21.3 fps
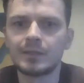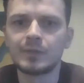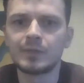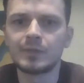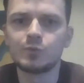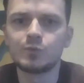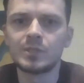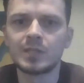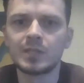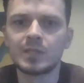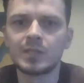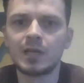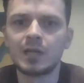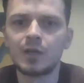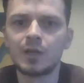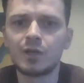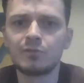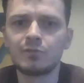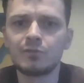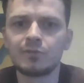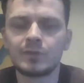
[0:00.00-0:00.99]
there was a
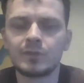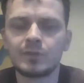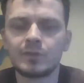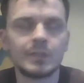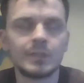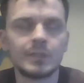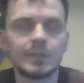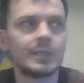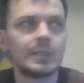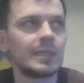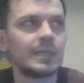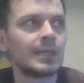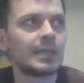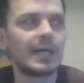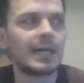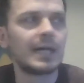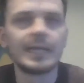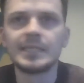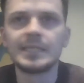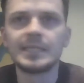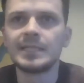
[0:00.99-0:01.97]
lot of
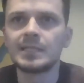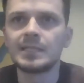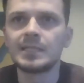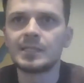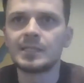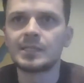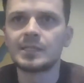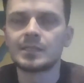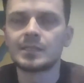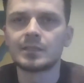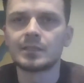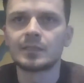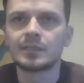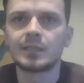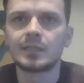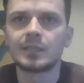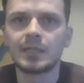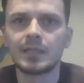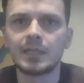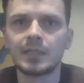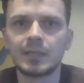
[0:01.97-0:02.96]
ideas
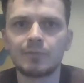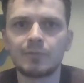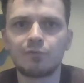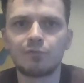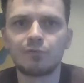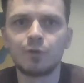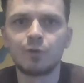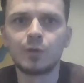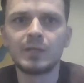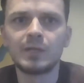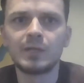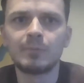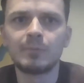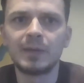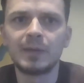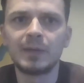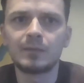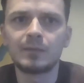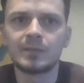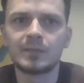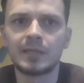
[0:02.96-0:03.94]
floating
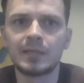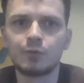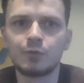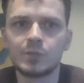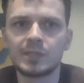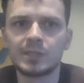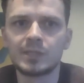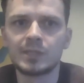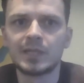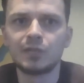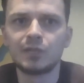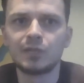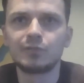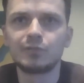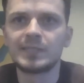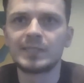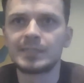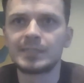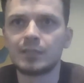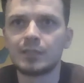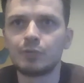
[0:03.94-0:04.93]
about that I was kind of
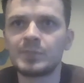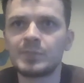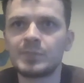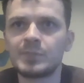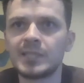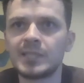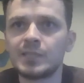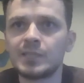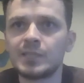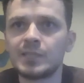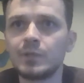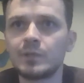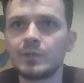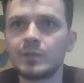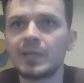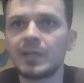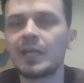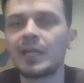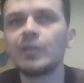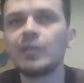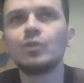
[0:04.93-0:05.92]
obsessed
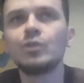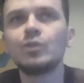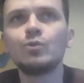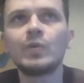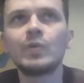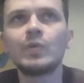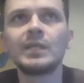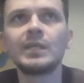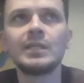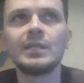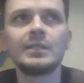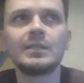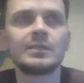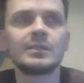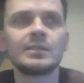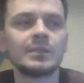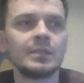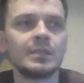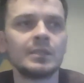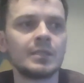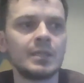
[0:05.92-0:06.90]
with, and I knew I
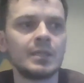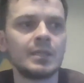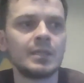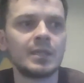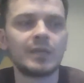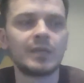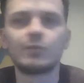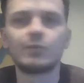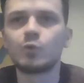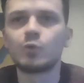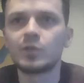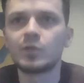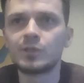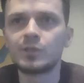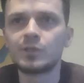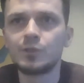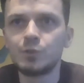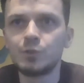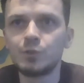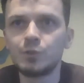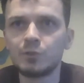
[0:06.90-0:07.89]
needed, if I
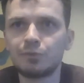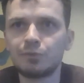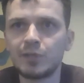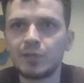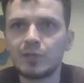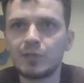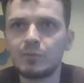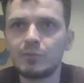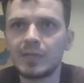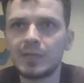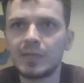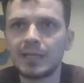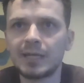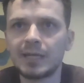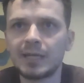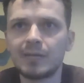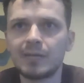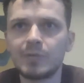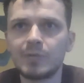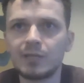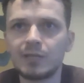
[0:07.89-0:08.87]
wanted to do a film, like
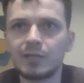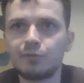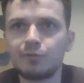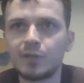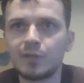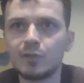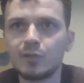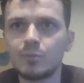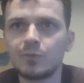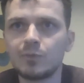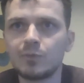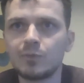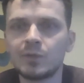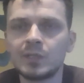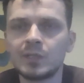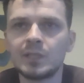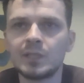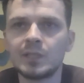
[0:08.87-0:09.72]
an animated film,